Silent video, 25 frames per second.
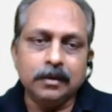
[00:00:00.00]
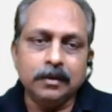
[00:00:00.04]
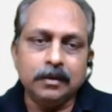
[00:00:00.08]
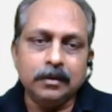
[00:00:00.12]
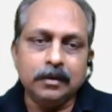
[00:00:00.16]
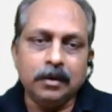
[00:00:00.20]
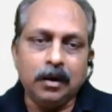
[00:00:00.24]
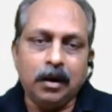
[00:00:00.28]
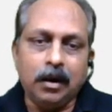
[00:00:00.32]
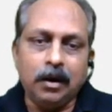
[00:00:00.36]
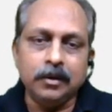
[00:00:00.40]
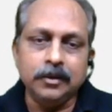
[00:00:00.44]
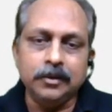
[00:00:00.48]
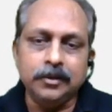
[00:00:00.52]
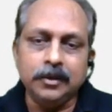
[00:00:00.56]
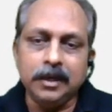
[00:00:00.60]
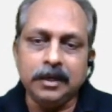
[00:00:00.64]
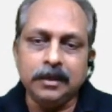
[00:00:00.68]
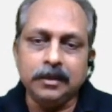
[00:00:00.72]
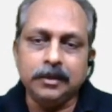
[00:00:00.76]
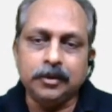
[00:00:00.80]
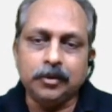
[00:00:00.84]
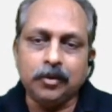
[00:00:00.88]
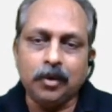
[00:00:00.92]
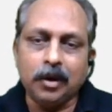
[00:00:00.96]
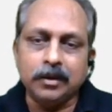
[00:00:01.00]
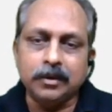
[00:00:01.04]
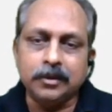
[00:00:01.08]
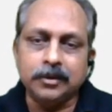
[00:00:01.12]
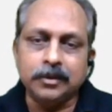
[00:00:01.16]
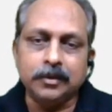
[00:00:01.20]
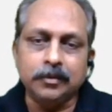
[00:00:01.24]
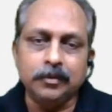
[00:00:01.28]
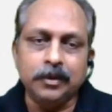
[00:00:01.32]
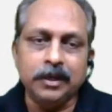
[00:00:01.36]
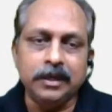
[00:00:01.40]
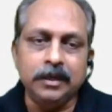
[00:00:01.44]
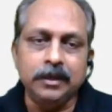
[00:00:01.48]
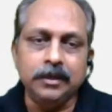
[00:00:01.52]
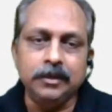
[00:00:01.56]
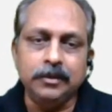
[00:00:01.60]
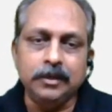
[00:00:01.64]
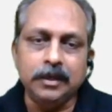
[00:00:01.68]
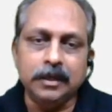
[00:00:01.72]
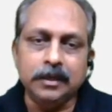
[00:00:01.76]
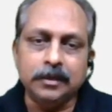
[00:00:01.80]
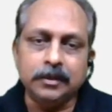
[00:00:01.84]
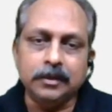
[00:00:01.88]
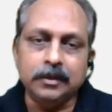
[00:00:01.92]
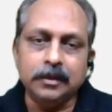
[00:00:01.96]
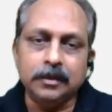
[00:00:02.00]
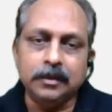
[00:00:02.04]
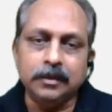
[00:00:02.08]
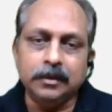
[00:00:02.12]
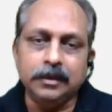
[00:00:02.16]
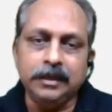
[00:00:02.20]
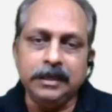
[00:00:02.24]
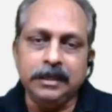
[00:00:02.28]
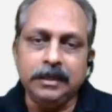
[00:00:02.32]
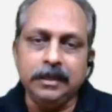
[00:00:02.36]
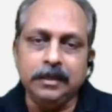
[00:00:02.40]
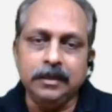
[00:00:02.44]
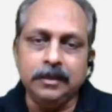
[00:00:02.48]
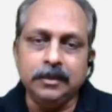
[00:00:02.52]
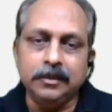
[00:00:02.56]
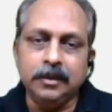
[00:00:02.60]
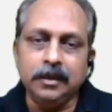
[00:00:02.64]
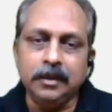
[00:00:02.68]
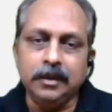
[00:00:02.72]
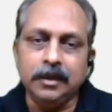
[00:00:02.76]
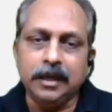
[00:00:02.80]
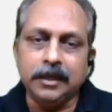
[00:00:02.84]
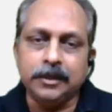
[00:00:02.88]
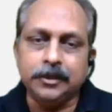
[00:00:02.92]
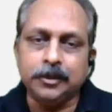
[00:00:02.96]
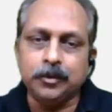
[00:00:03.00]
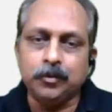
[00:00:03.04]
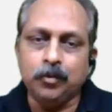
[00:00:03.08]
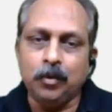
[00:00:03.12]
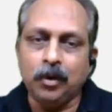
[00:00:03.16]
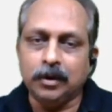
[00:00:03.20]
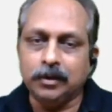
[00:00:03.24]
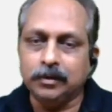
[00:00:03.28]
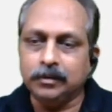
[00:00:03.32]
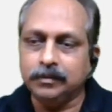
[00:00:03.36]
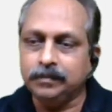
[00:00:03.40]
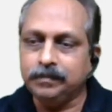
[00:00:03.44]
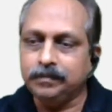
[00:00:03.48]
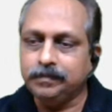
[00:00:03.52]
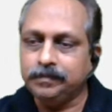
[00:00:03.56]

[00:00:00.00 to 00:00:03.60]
Cars and trucks. Where is it? D is the next one.